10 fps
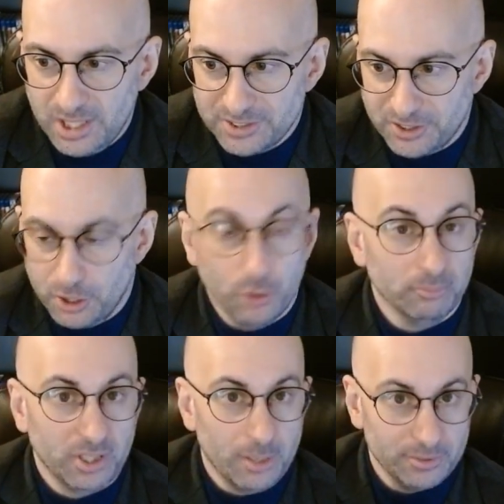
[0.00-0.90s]
know and
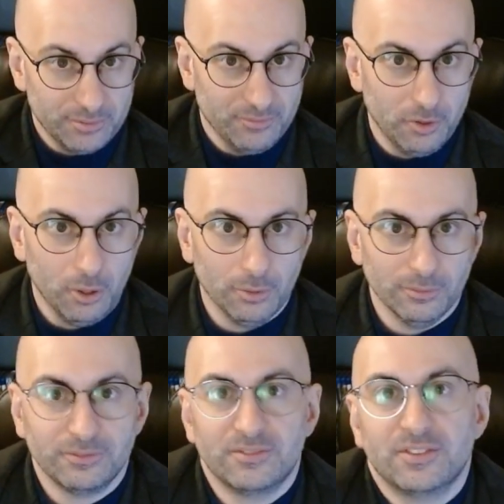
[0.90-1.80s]
becomes
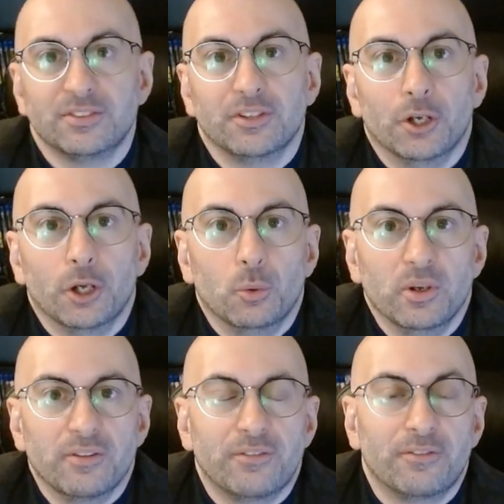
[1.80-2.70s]
involved
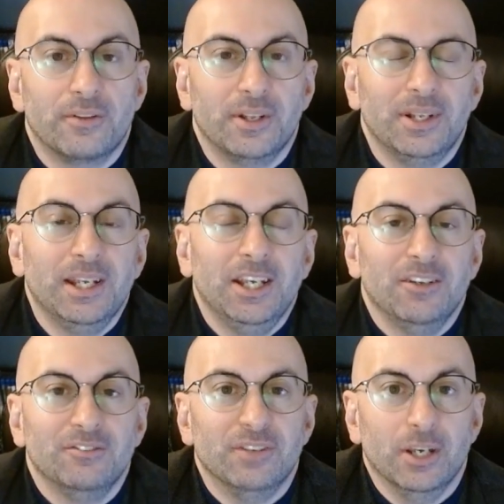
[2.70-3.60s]
with
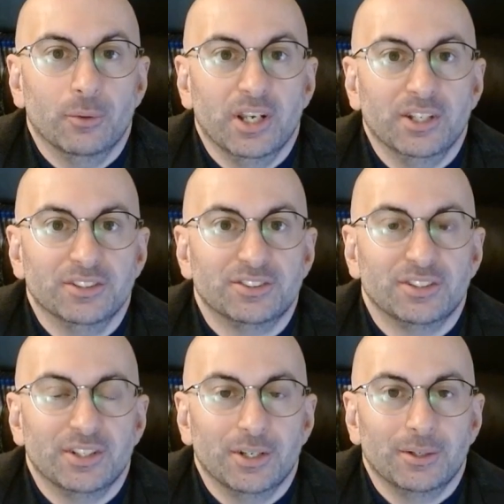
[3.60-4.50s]
Fay Wray's
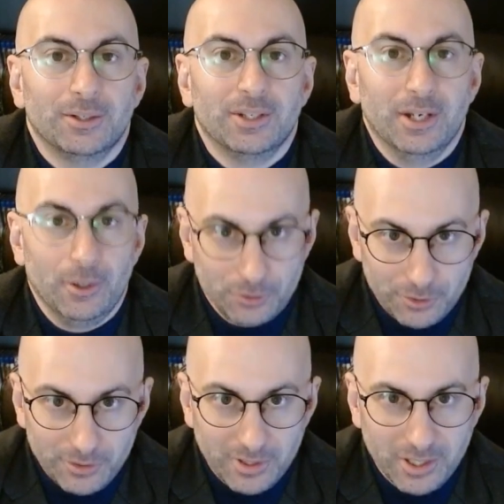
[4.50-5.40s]

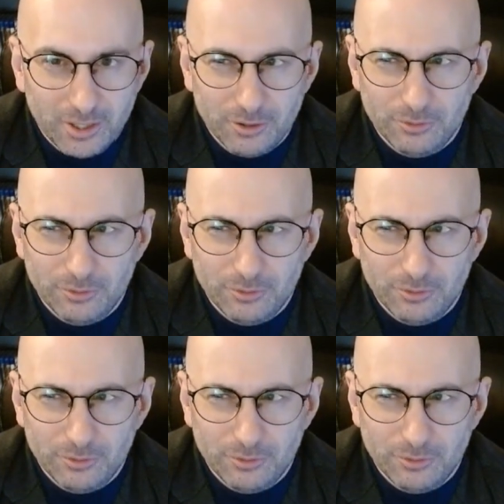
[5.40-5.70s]
character.